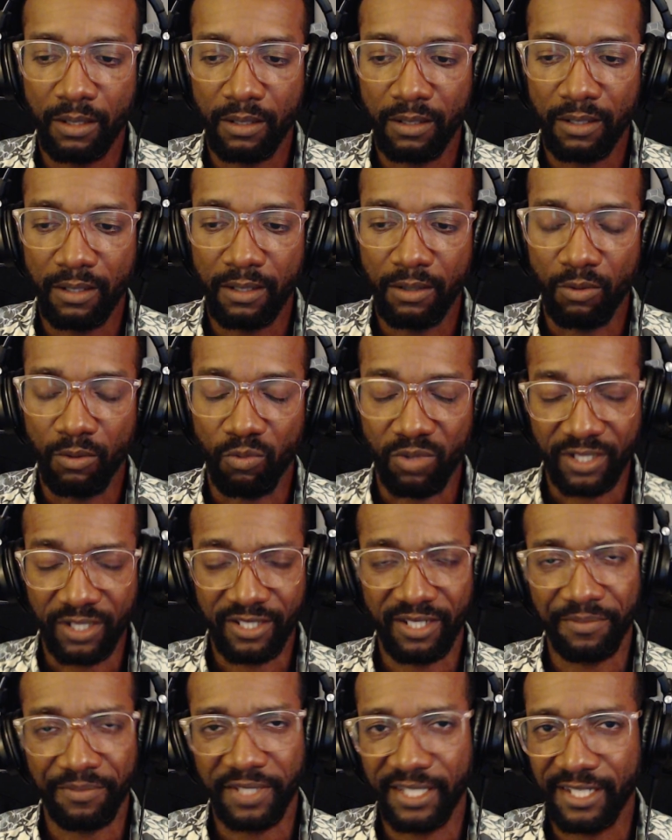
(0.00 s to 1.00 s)
once
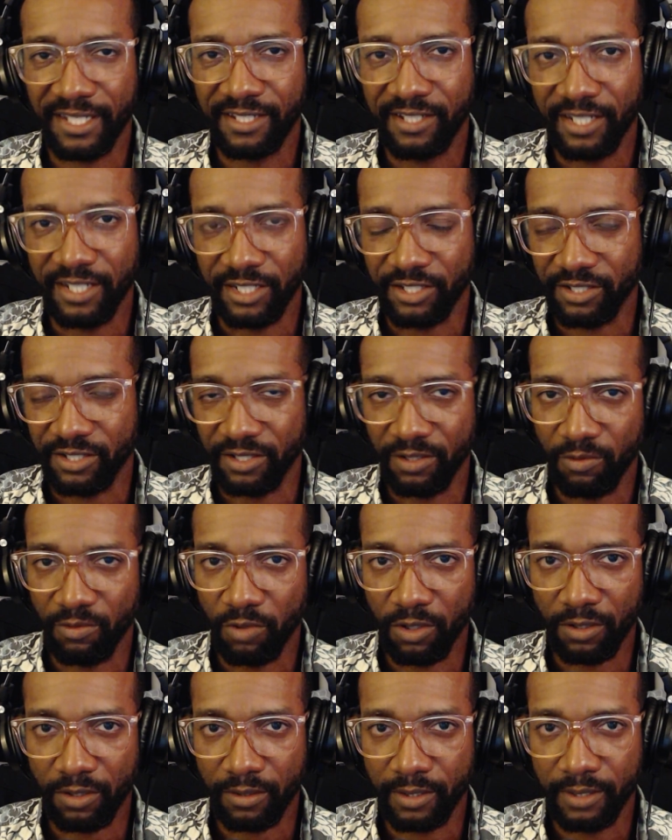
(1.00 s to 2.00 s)
something exists in the
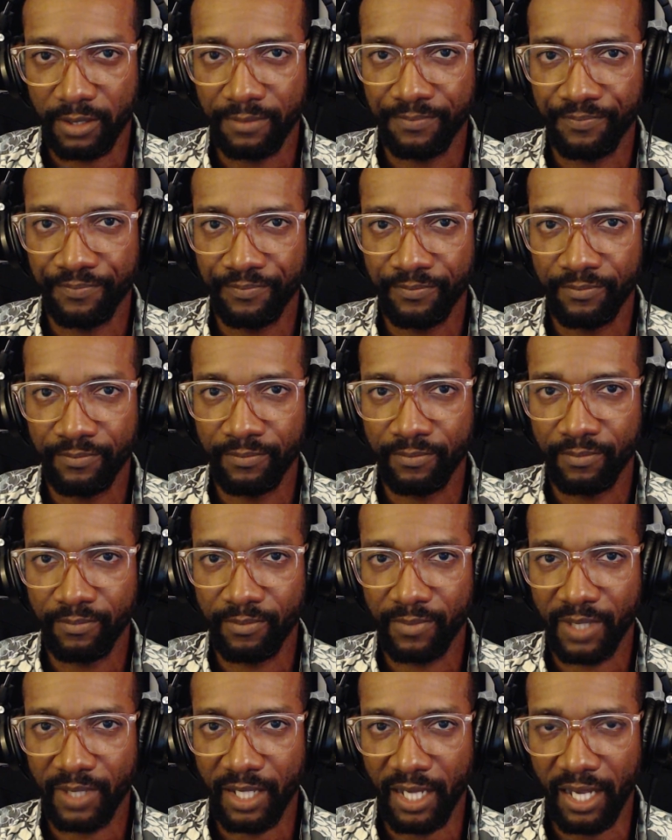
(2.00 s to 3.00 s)
world
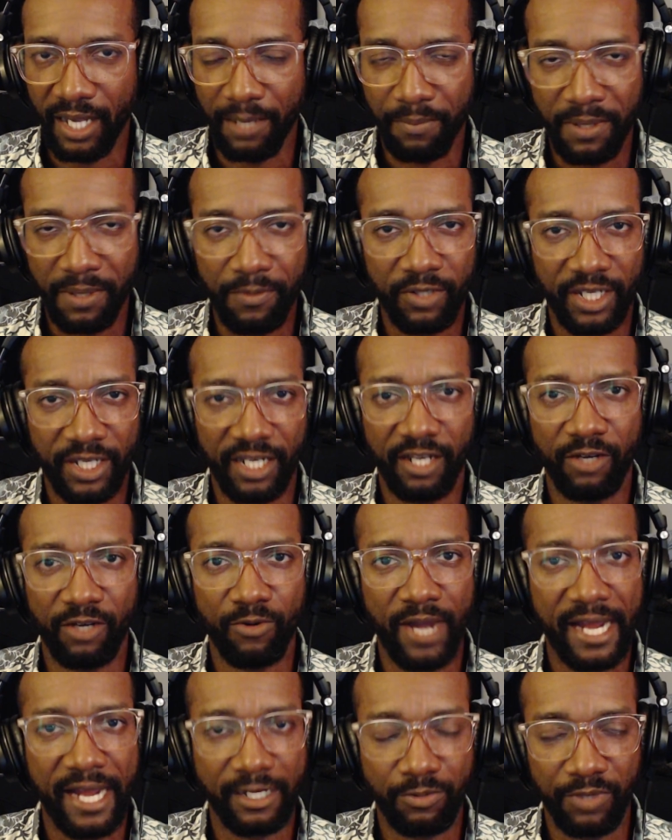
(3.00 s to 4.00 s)
and people can
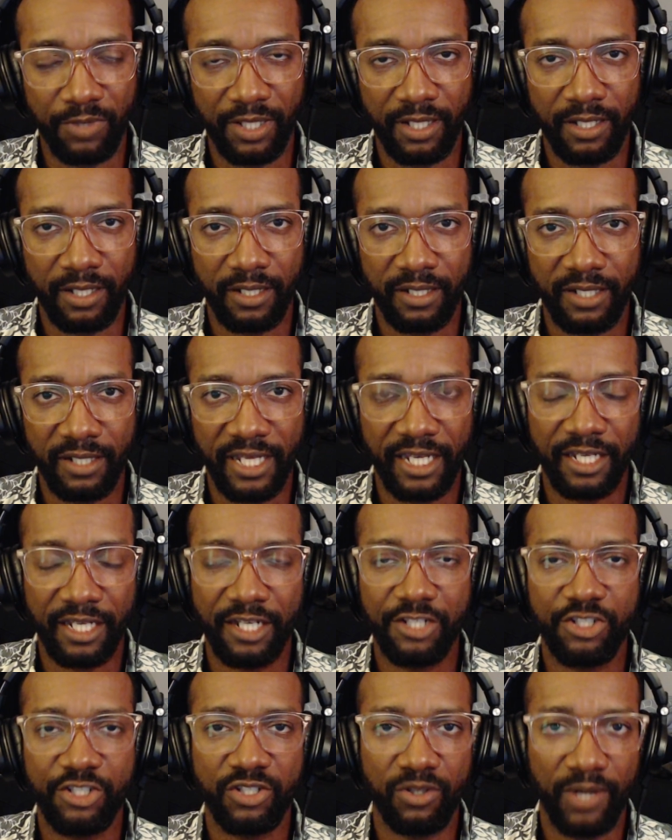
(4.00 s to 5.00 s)
interact with it, they can
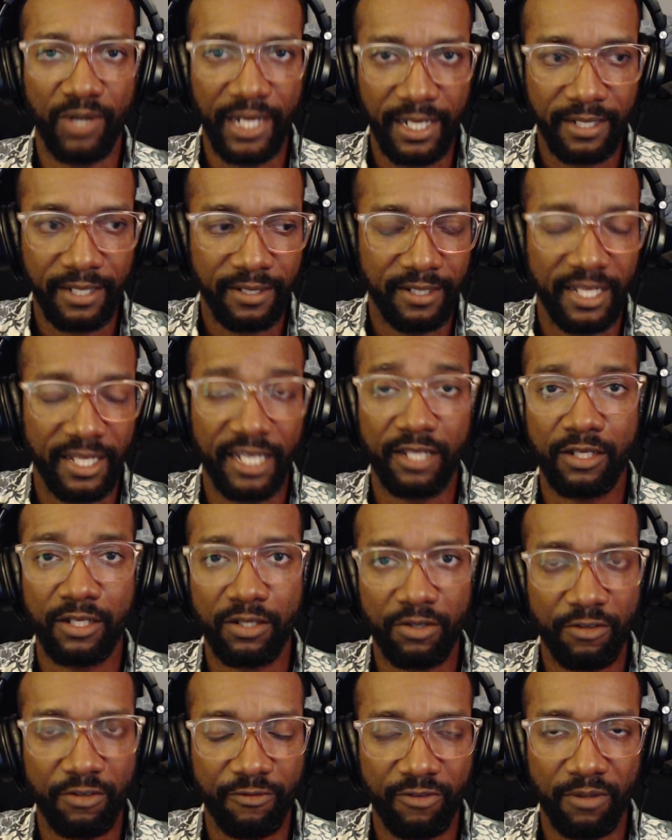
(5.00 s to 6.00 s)
enjoy it, they can
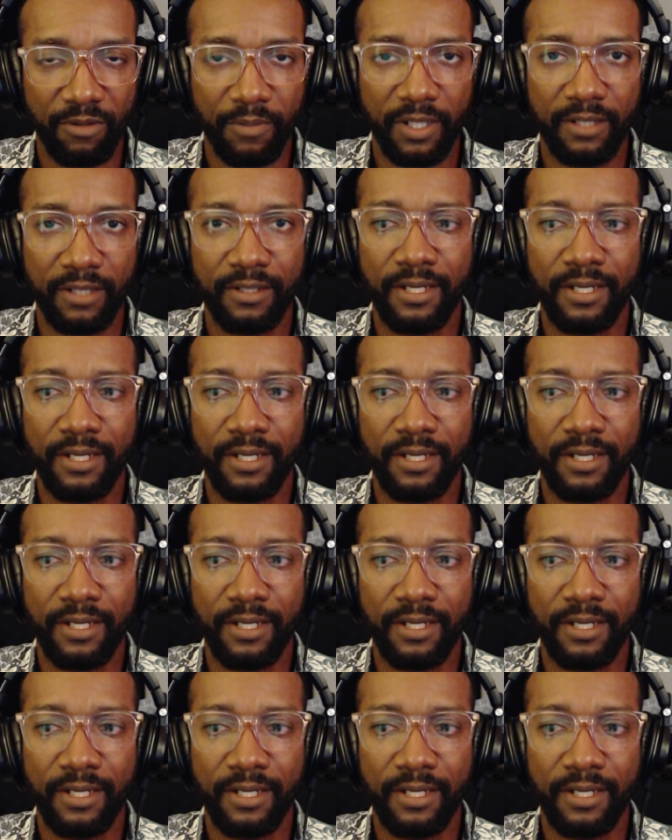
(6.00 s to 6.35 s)
learn from it,